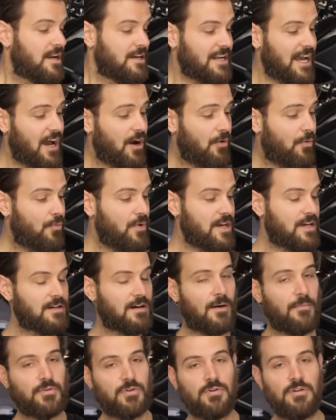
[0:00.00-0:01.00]
Now we
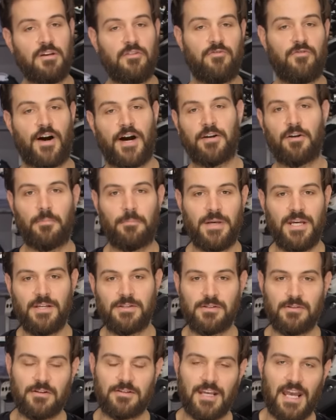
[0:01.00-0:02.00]
come to the final
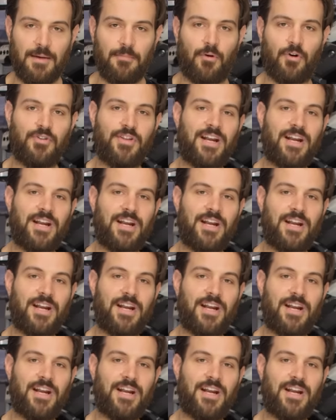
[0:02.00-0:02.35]
piece on the table,